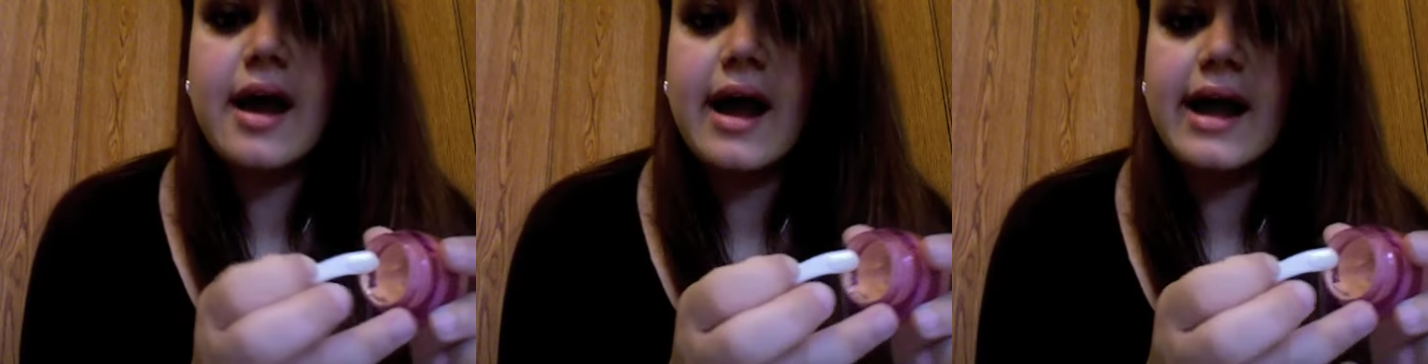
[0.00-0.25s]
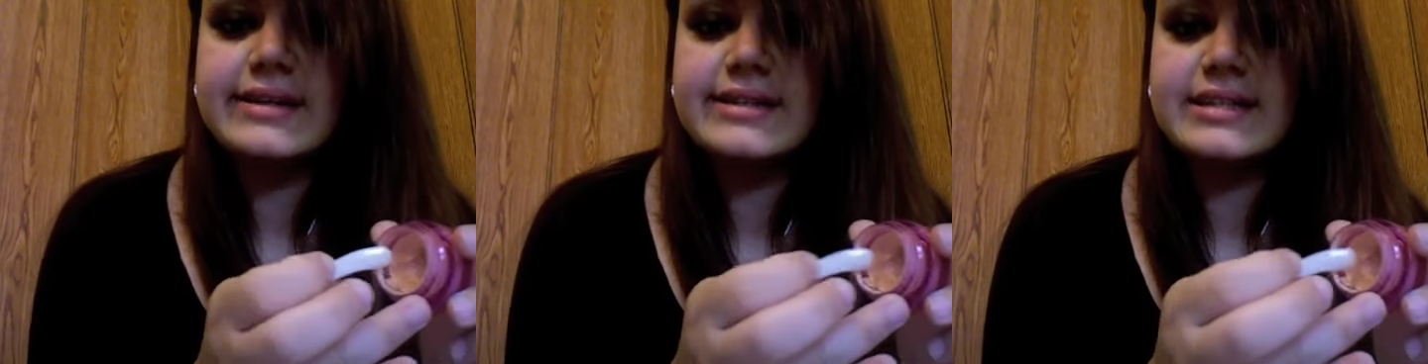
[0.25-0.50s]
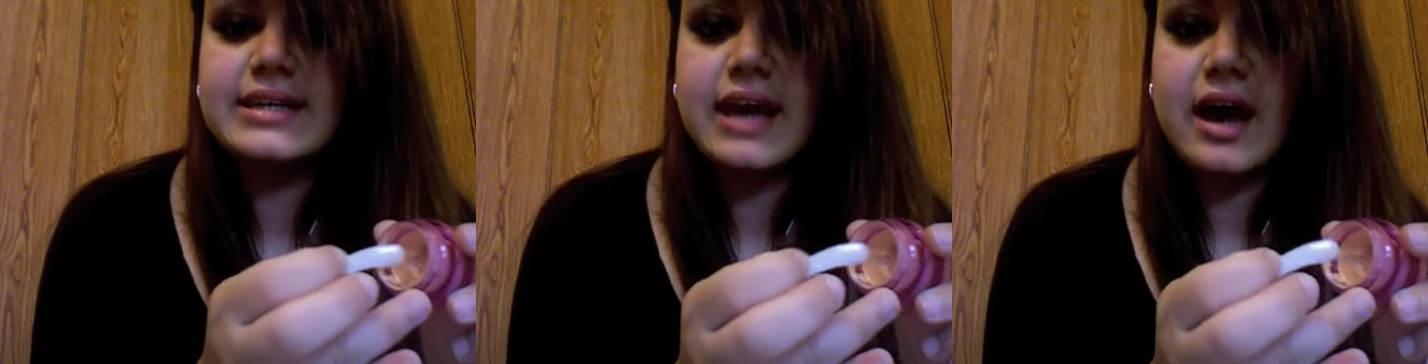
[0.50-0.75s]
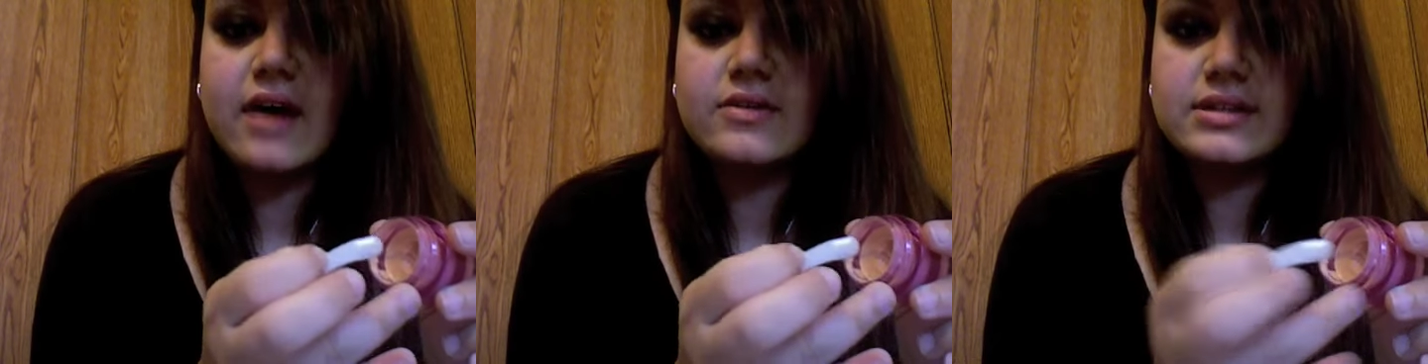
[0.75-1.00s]
I dig
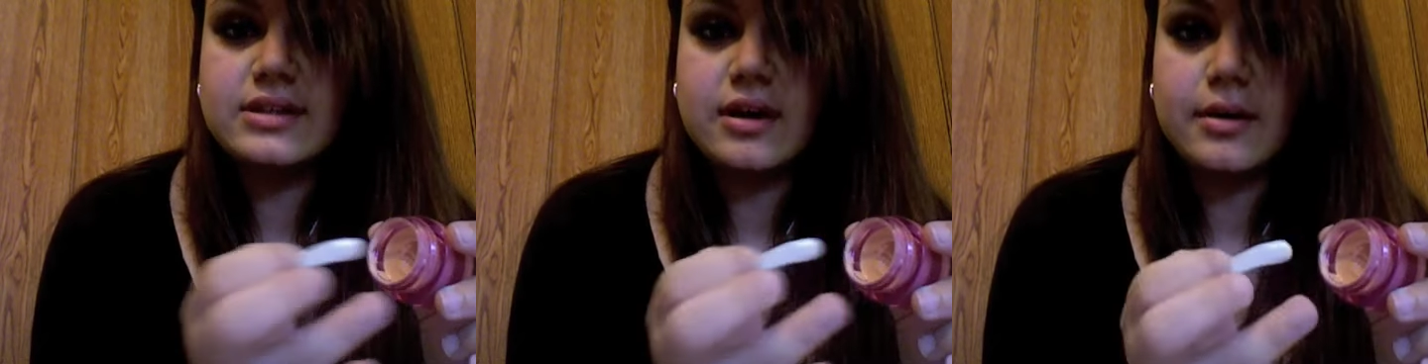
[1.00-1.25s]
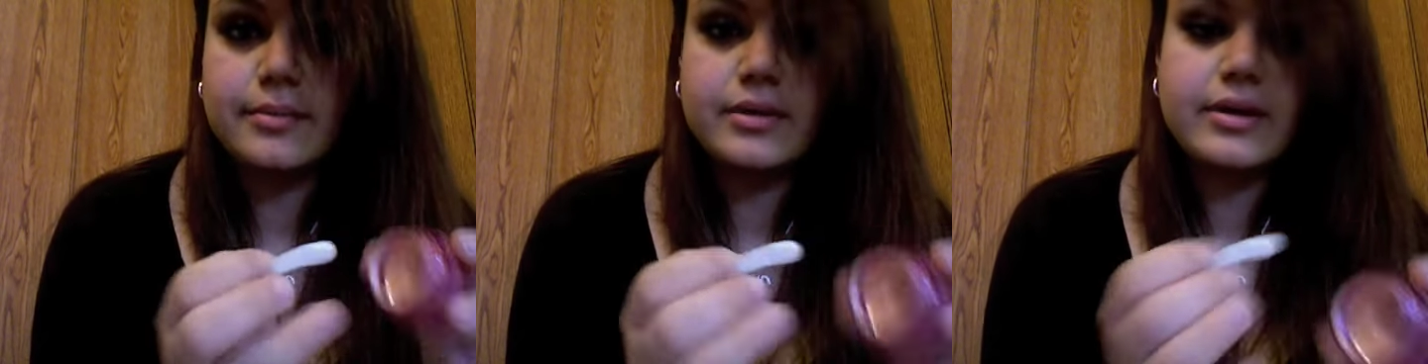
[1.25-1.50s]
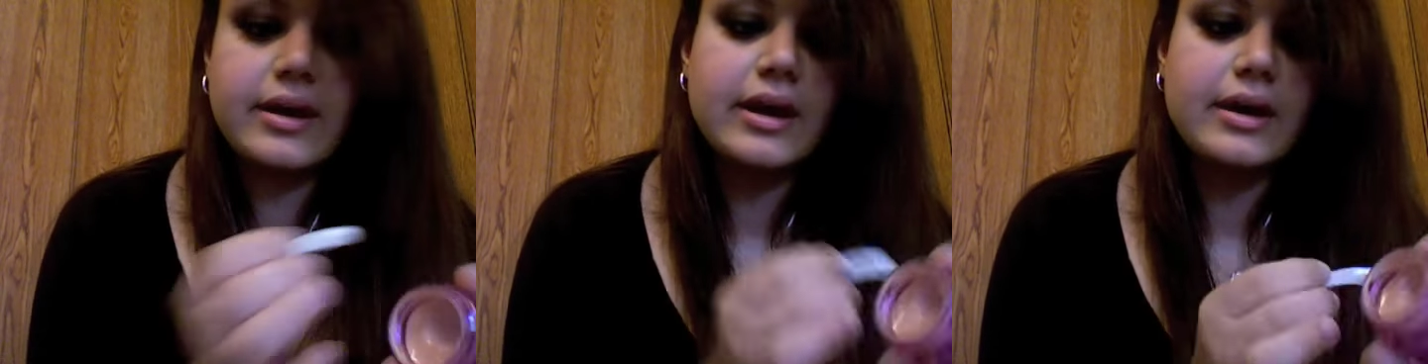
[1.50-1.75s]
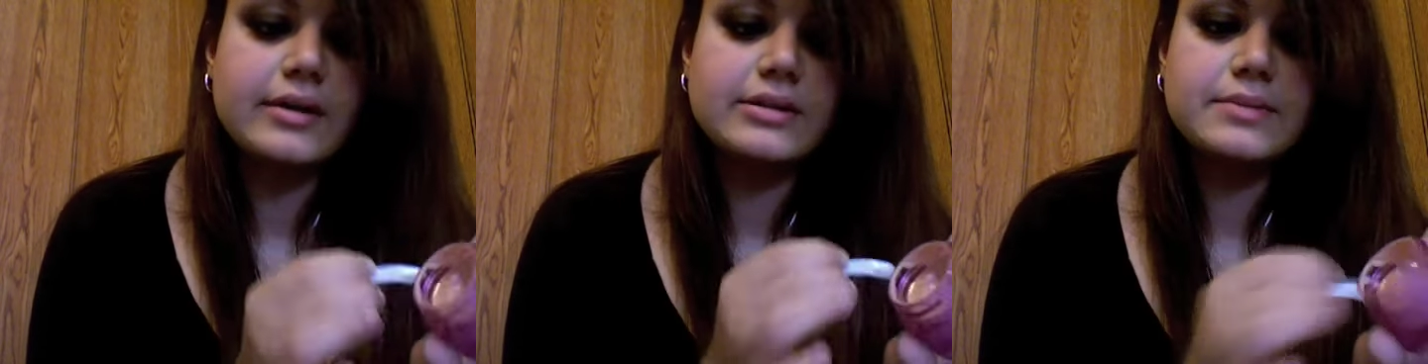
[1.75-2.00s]
out some
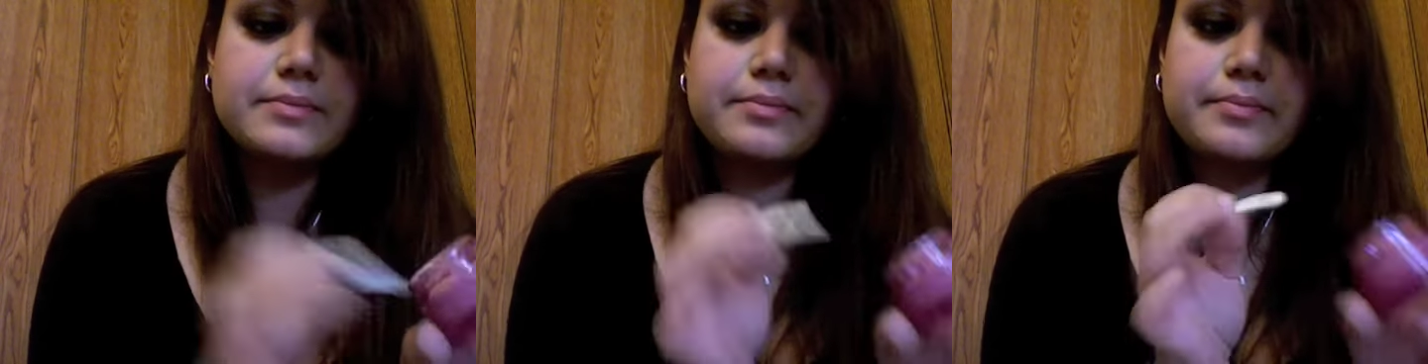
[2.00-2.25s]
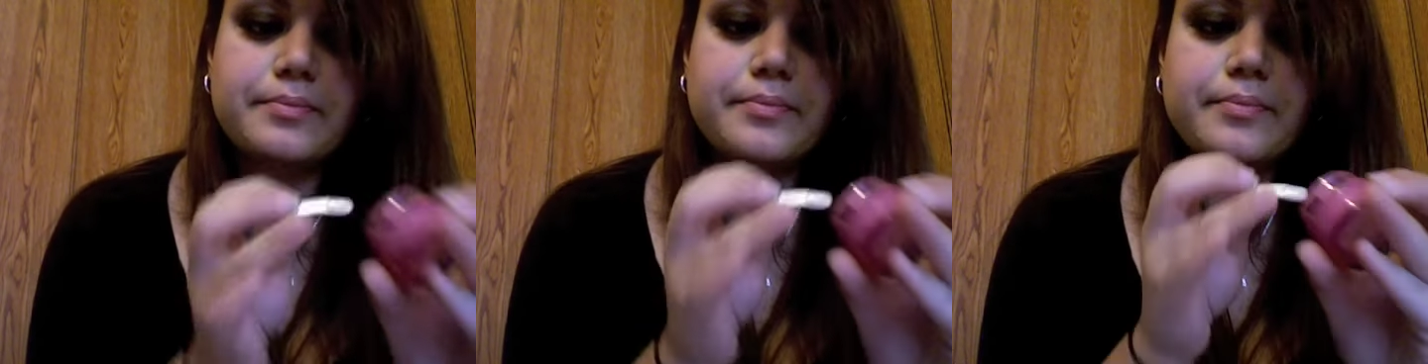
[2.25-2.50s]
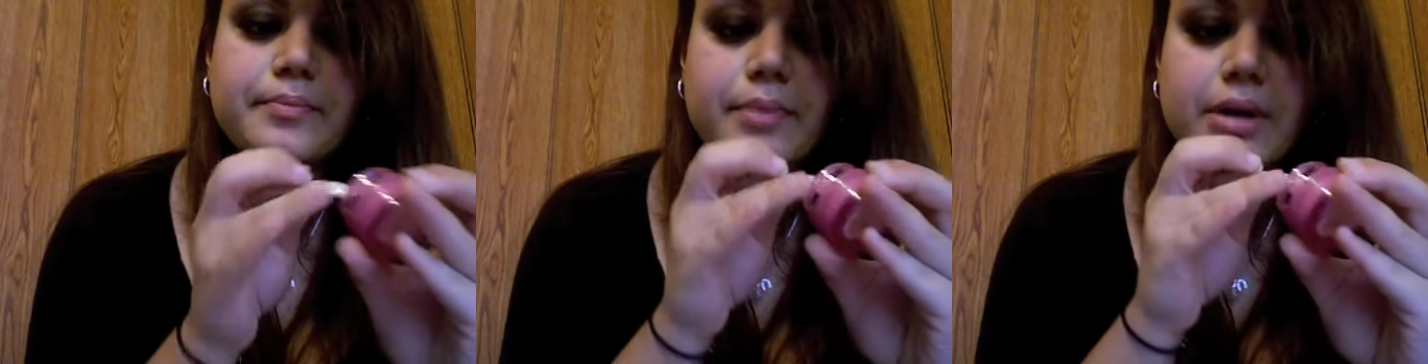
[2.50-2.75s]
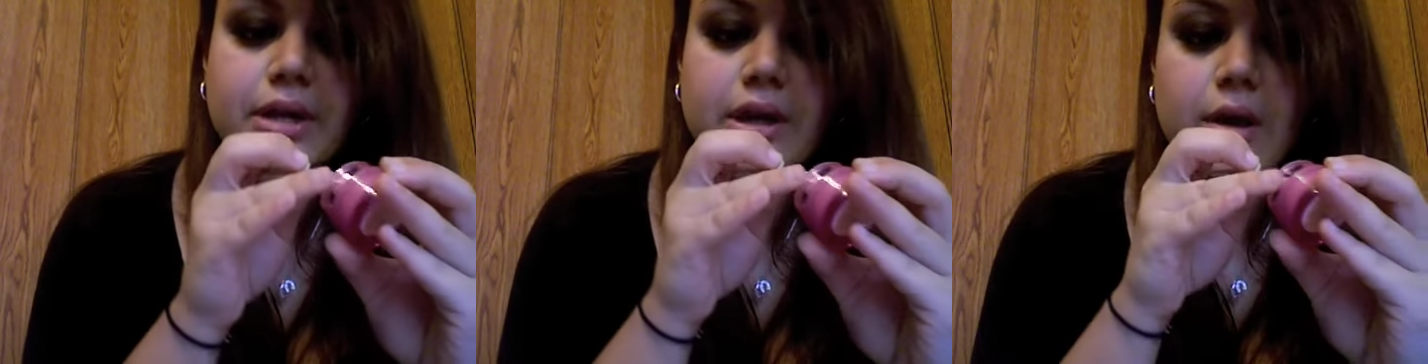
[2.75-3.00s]
and
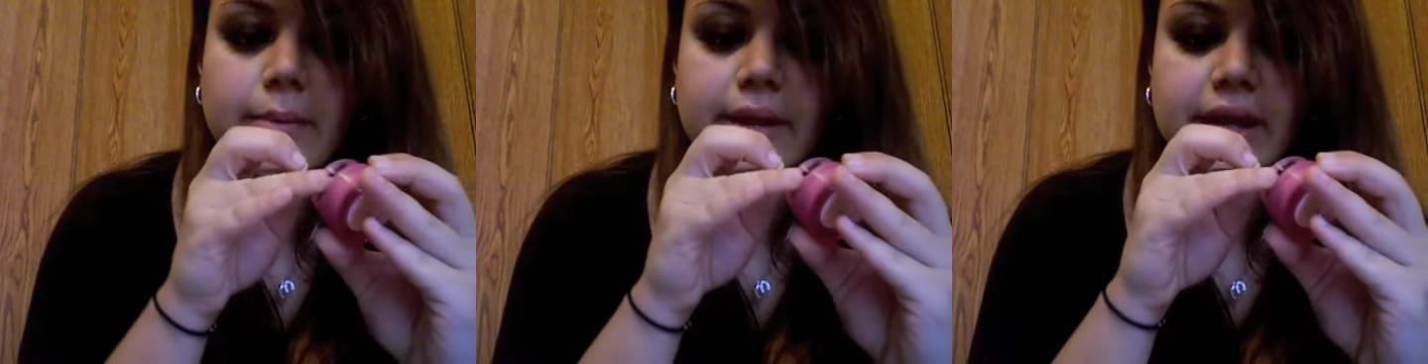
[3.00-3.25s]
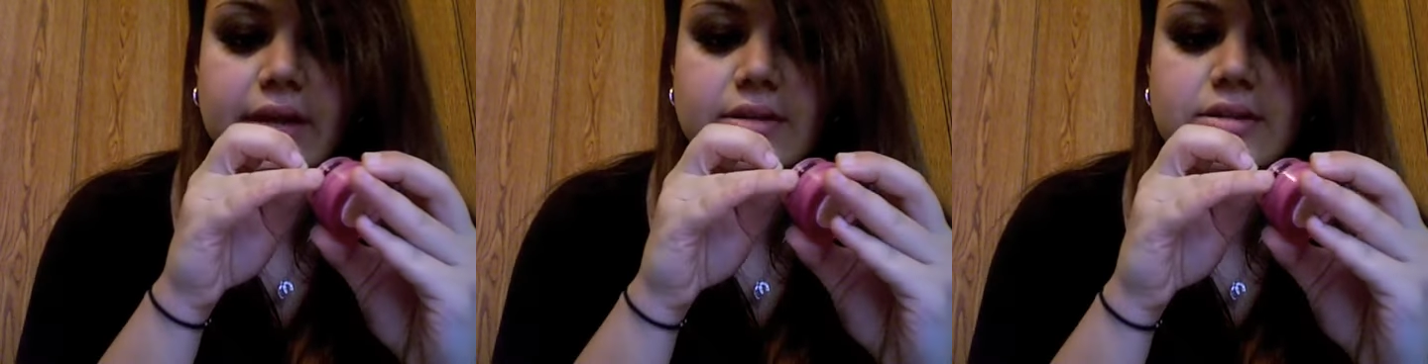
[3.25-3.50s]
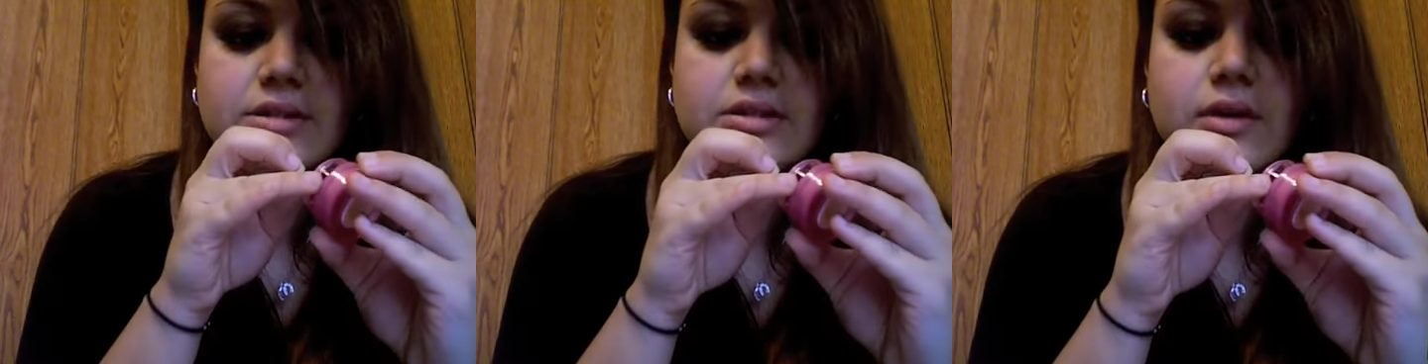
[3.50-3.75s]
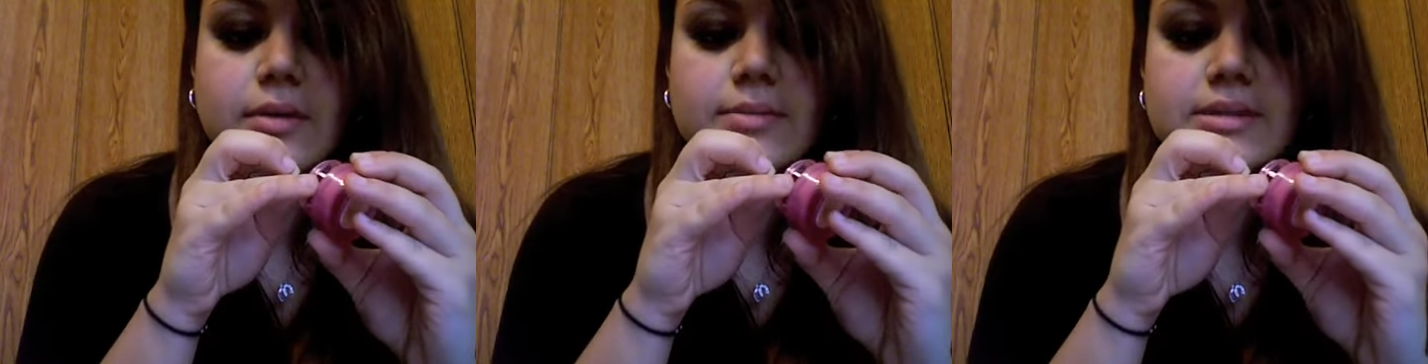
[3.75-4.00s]
put it on my hands. So I'm